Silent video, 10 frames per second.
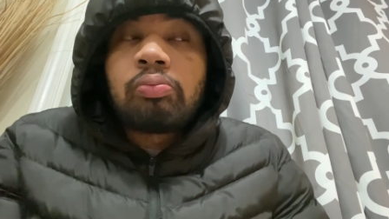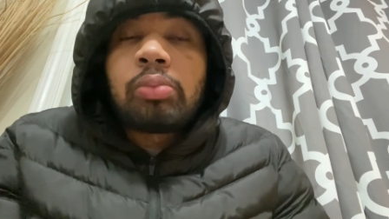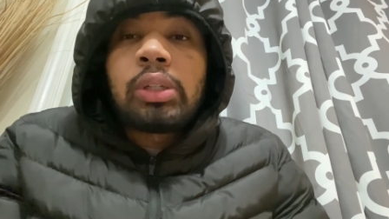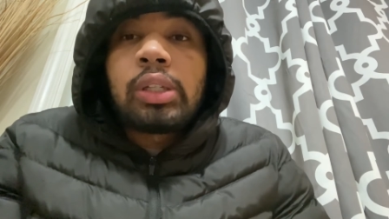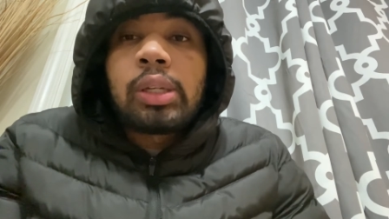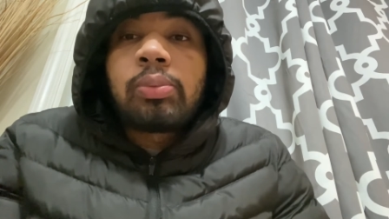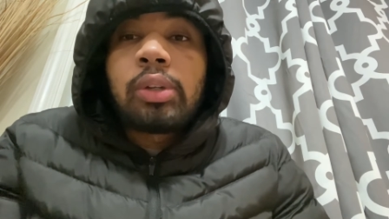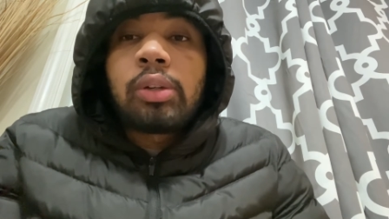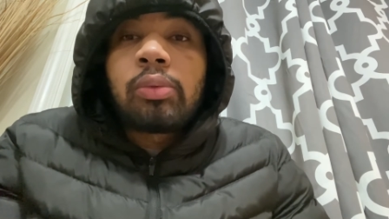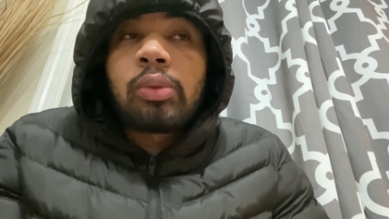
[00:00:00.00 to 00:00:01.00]
be up
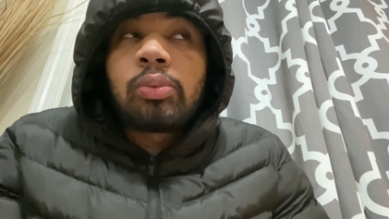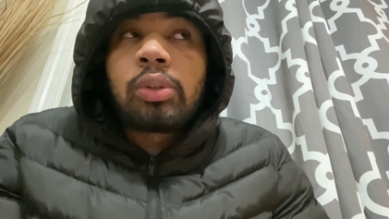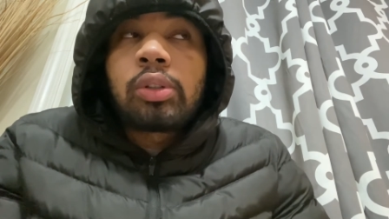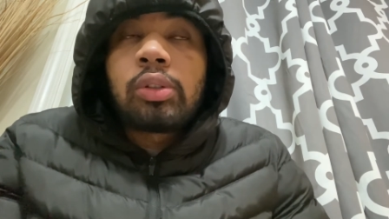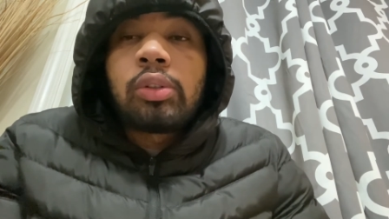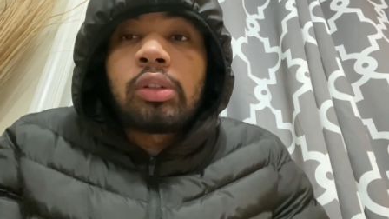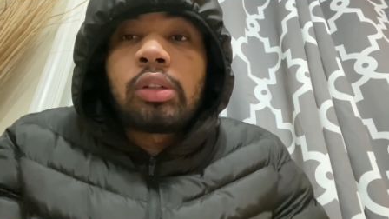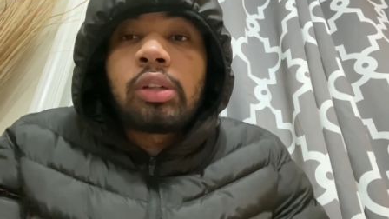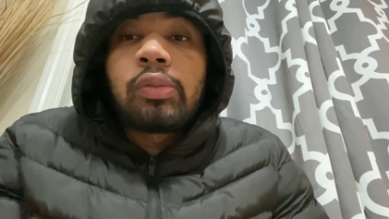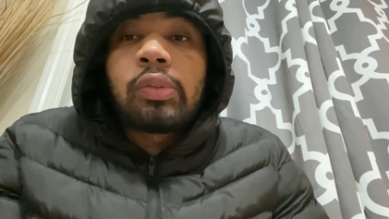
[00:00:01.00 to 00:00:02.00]
there with rookie of
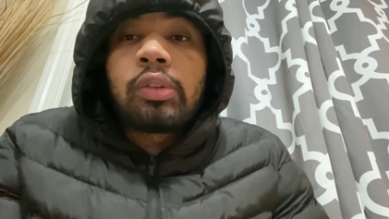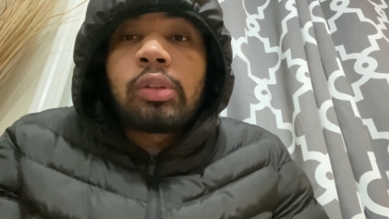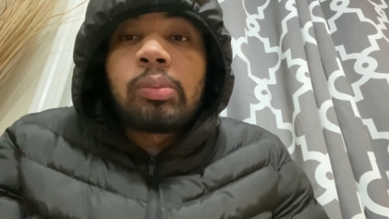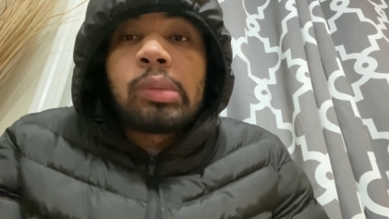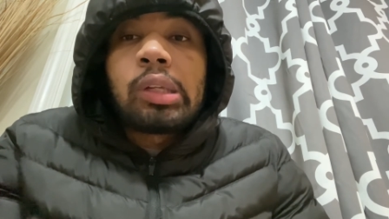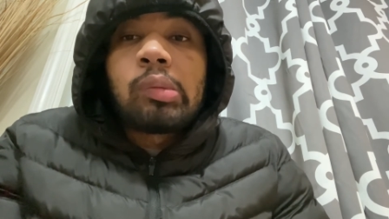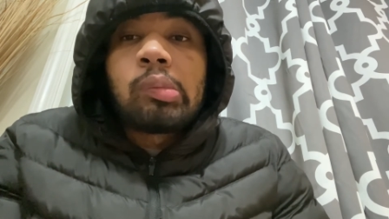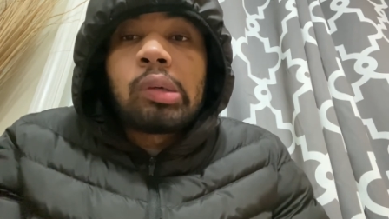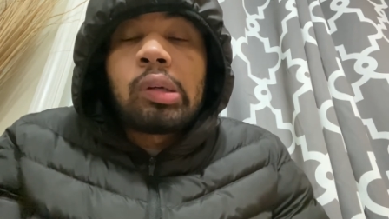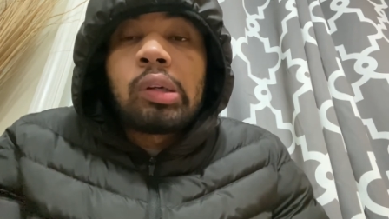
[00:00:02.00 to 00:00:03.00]
the year for LaMelo
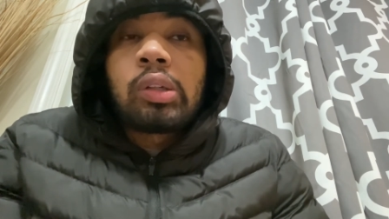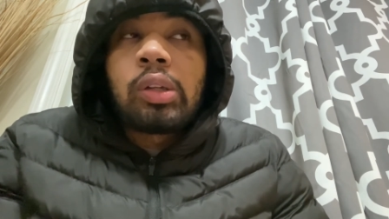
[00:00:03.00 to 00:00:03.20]
Ball.